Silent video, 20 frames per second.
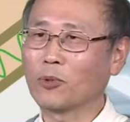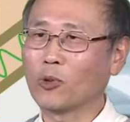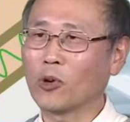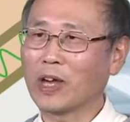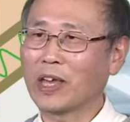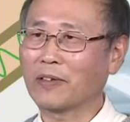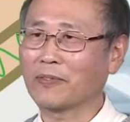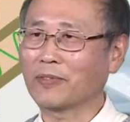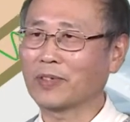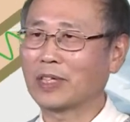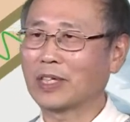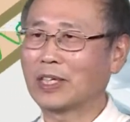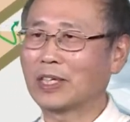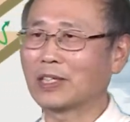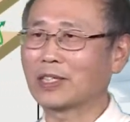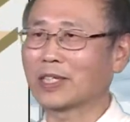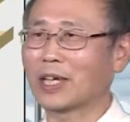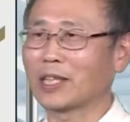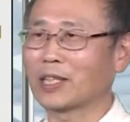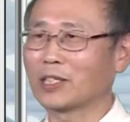wave
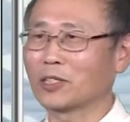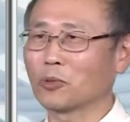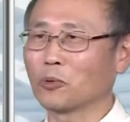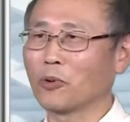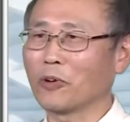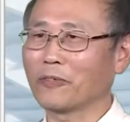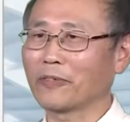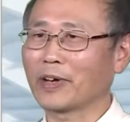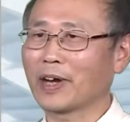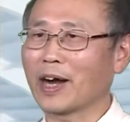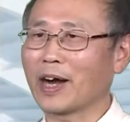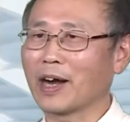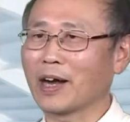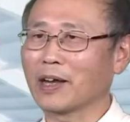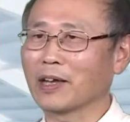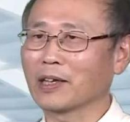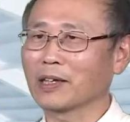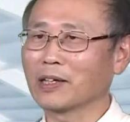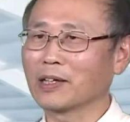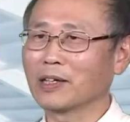inside this
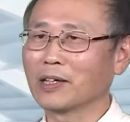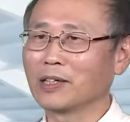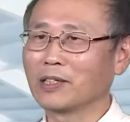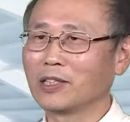waveguide.